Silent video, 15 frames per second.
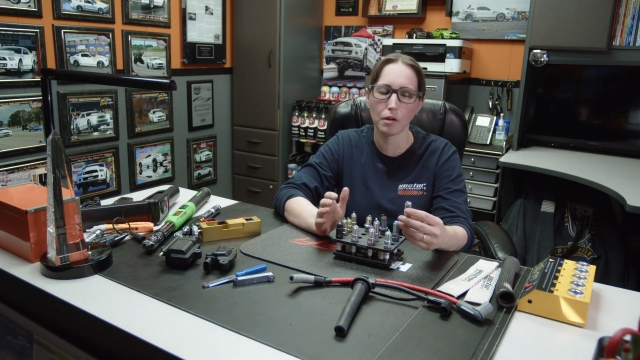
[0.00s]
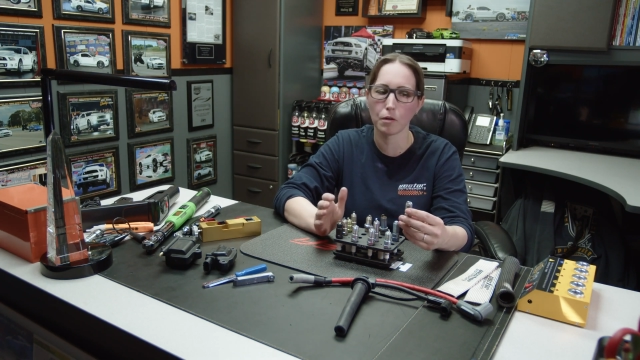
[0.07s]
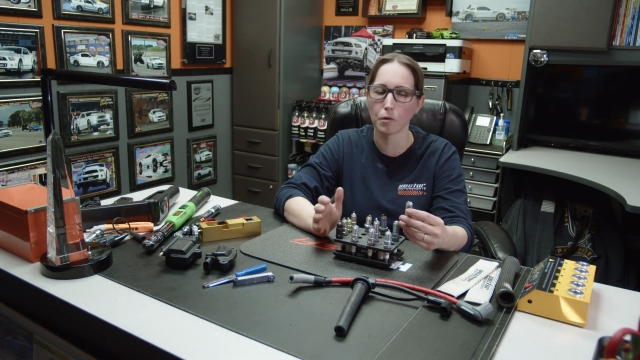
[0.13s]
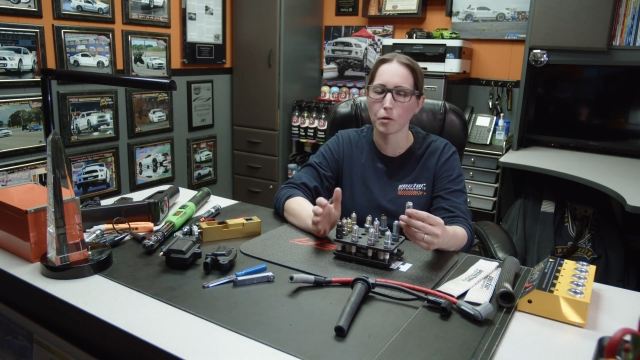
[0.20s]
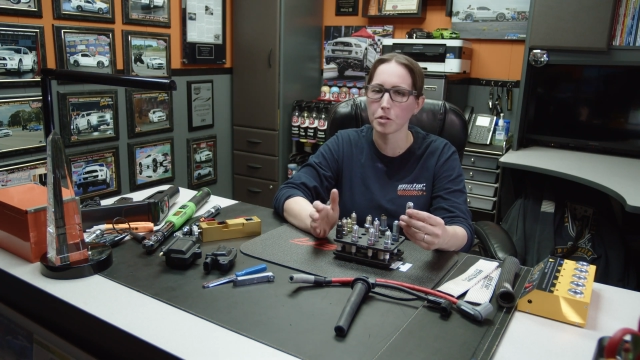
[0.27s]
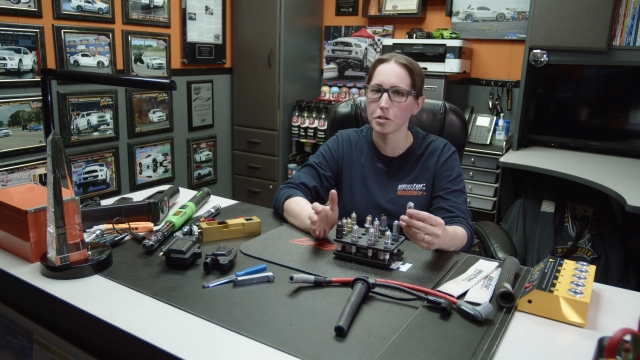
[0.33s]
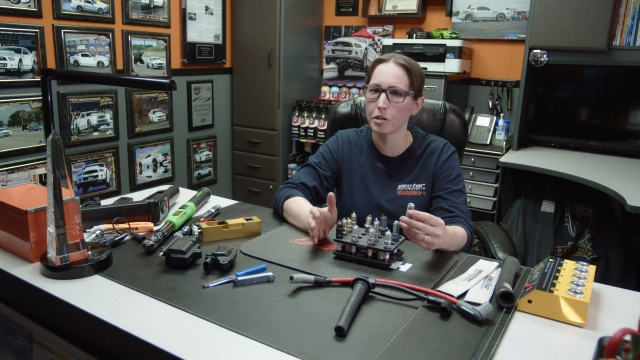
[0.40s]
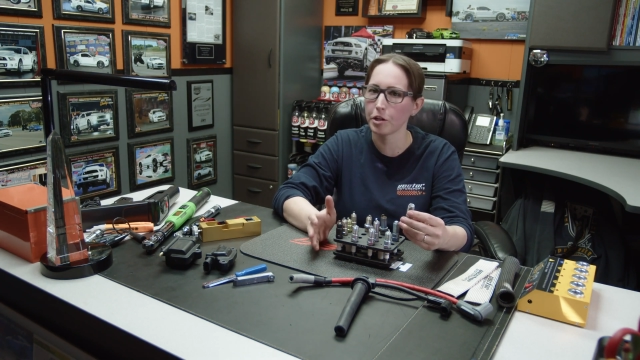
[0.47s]

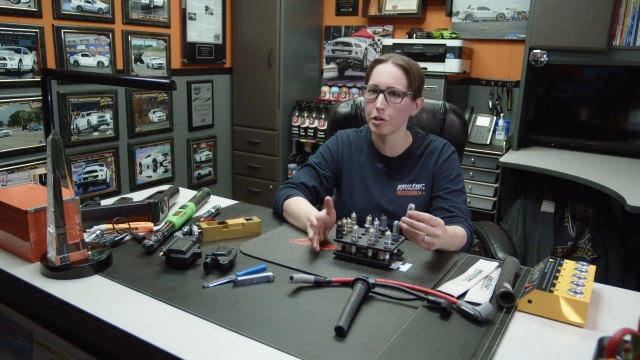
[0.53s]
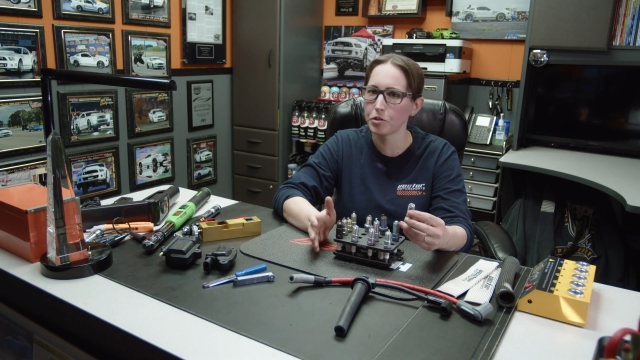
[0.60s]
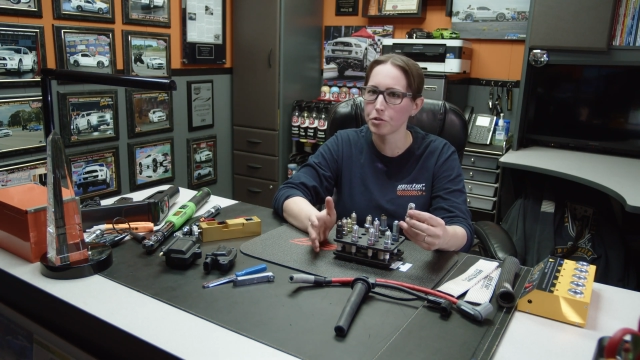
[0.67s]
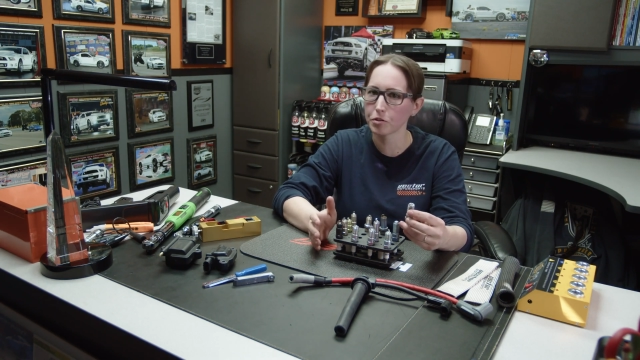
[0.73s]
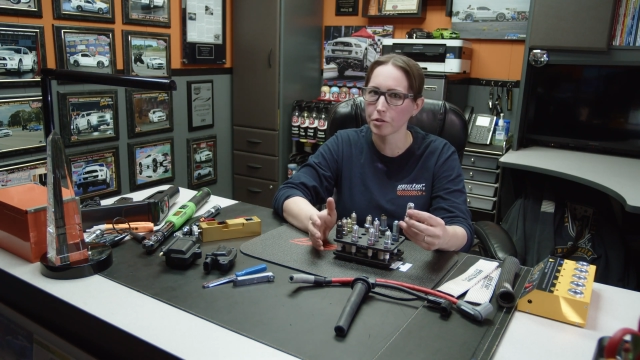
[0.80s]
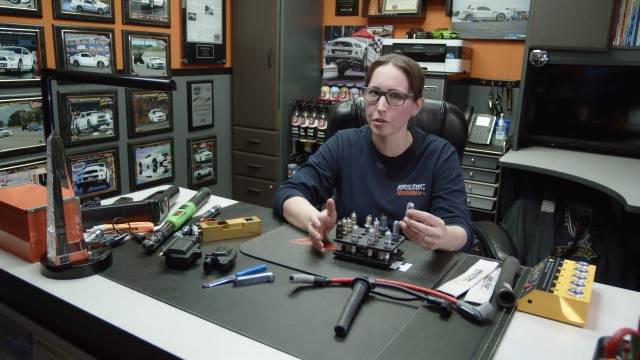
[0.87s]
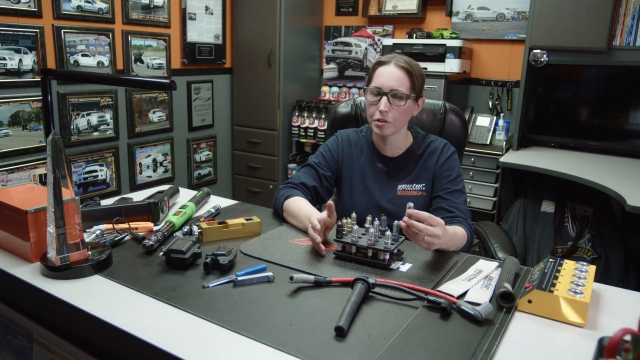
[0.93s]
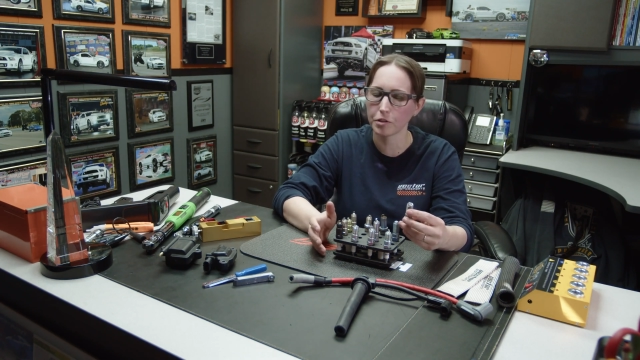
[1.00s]
or
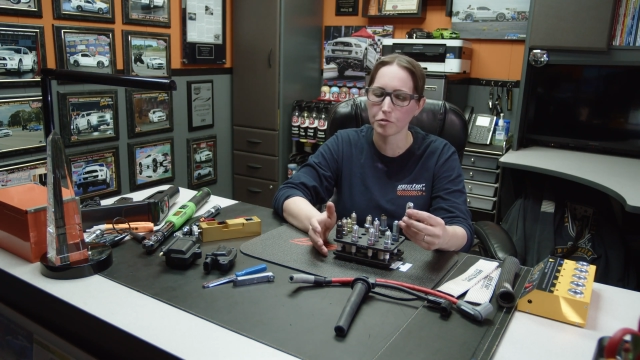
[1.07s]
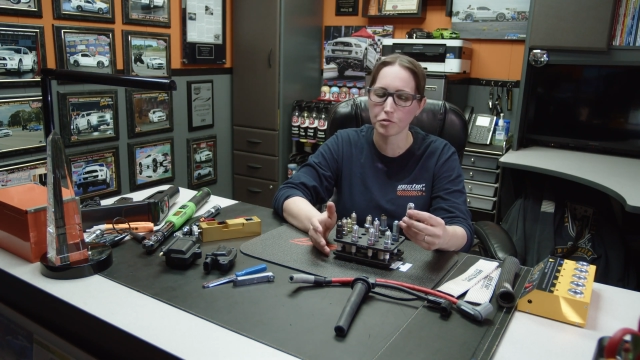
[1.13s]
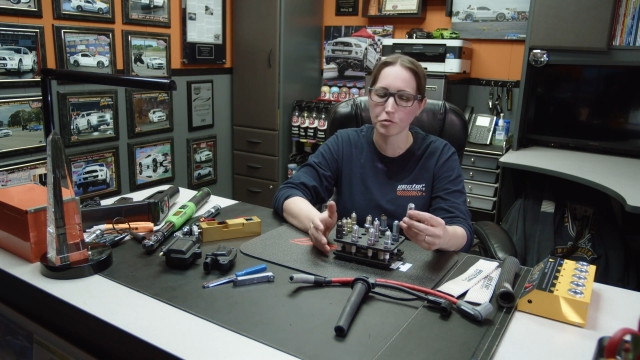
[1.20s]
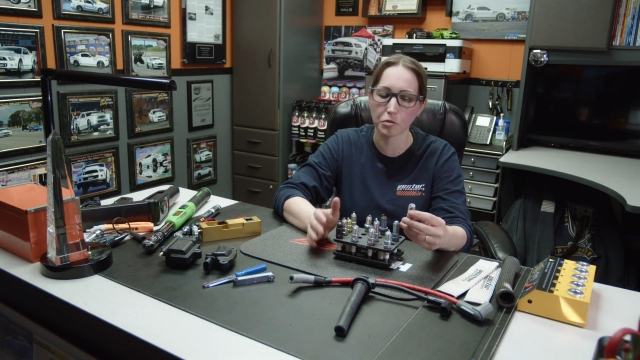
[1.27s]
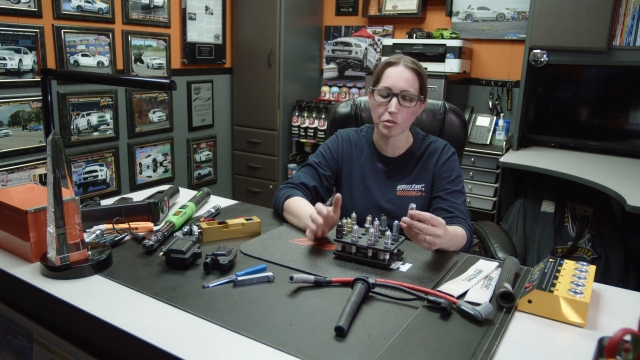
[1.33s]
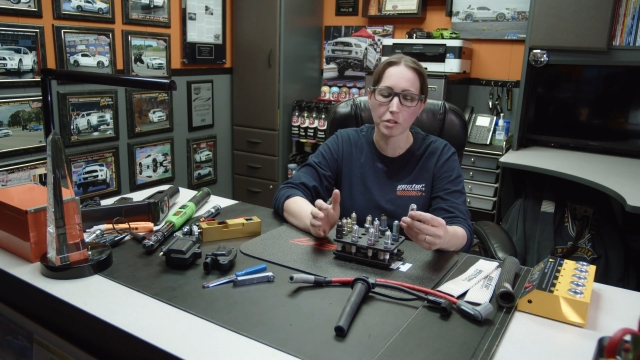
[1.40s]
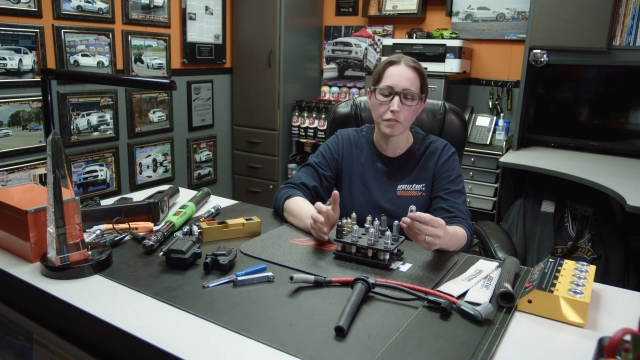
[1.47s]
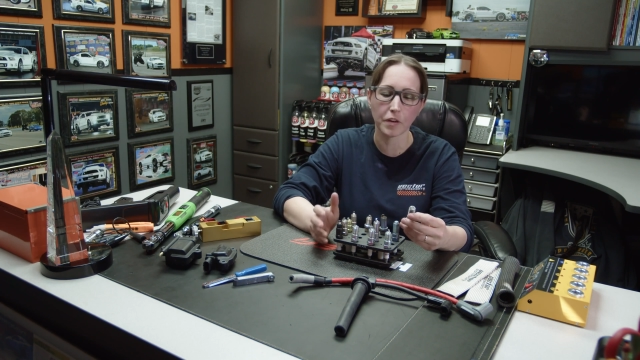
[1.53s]
nitrous
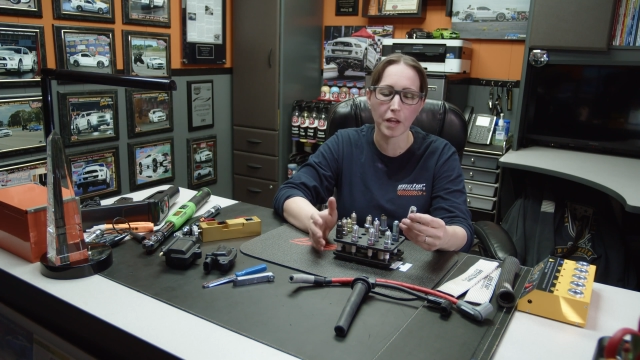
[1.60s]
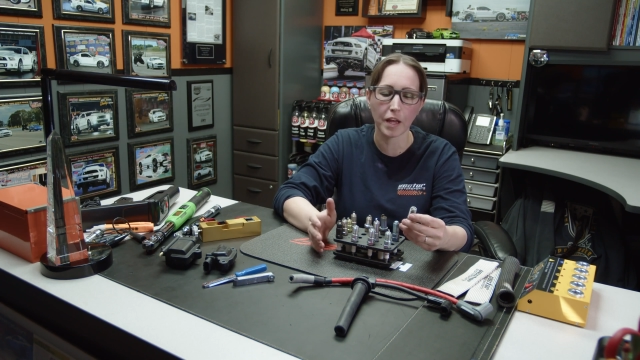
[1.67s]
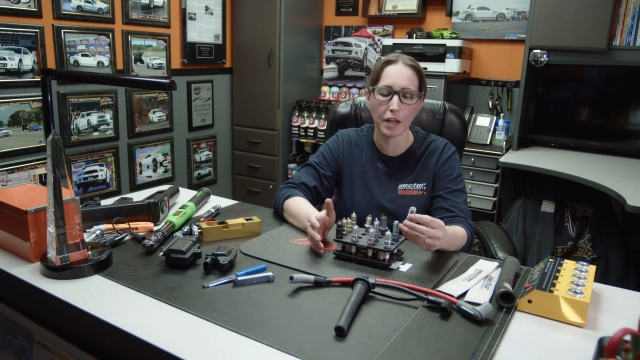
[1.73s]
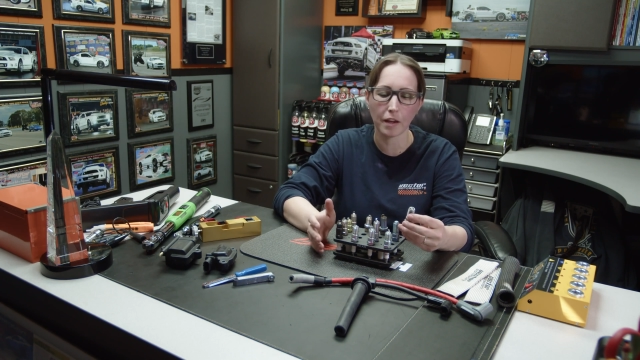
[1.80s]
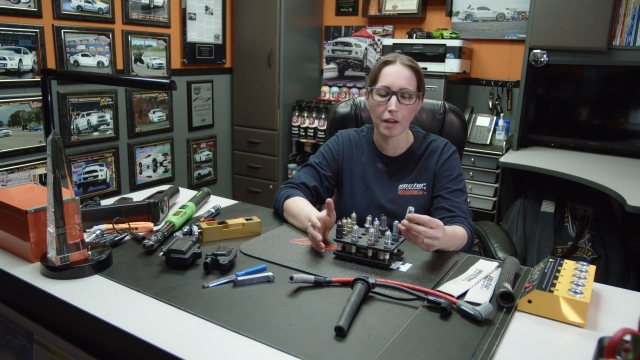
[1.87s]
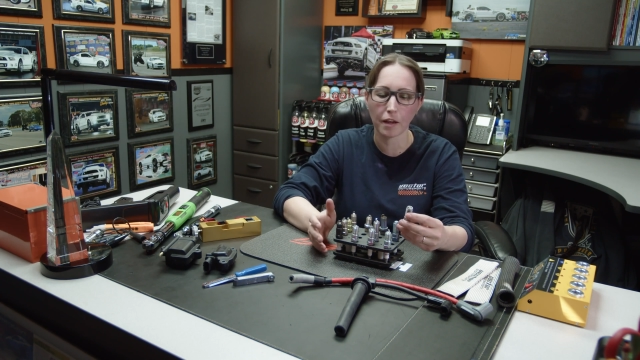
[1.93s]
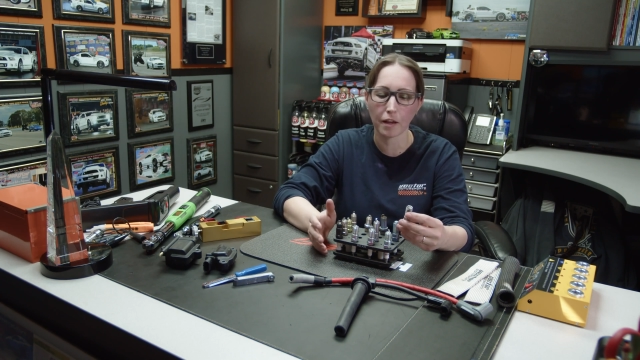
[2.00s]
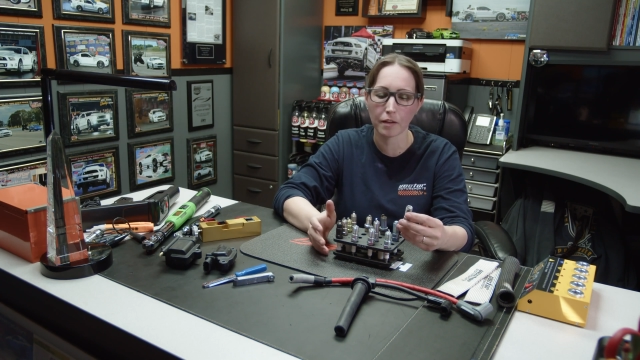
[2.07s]
or even
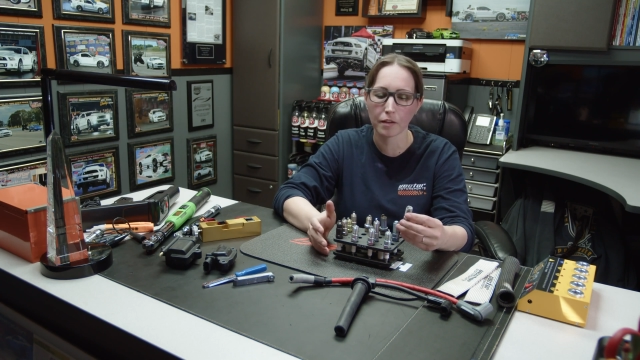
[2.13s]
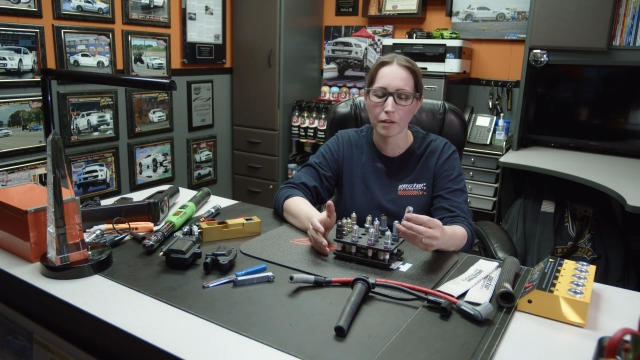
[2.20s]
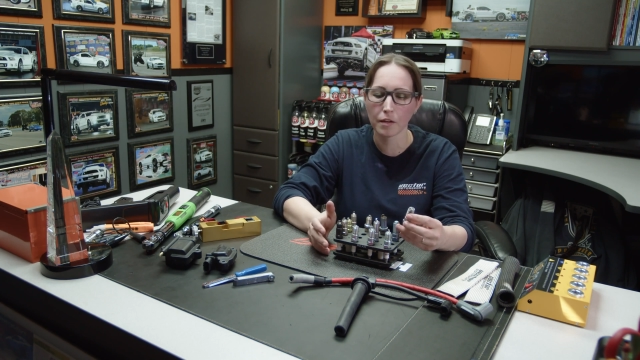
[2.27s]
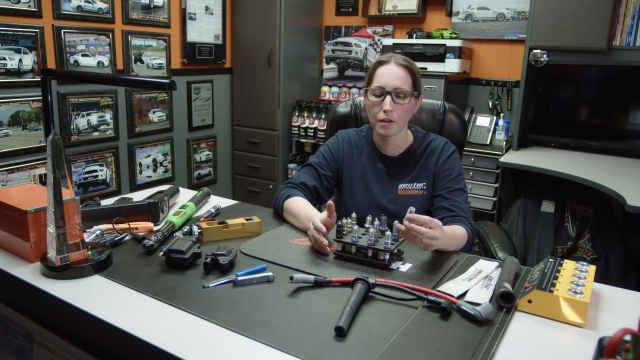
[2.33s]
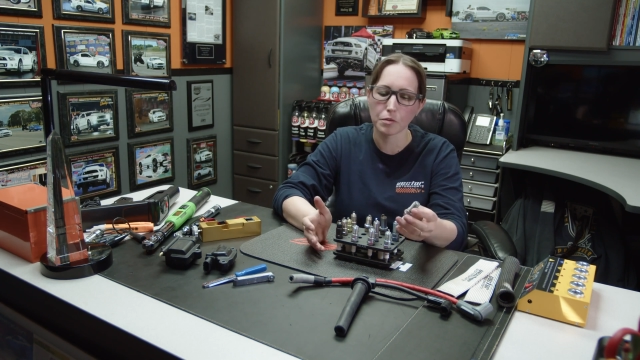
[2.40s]
NA.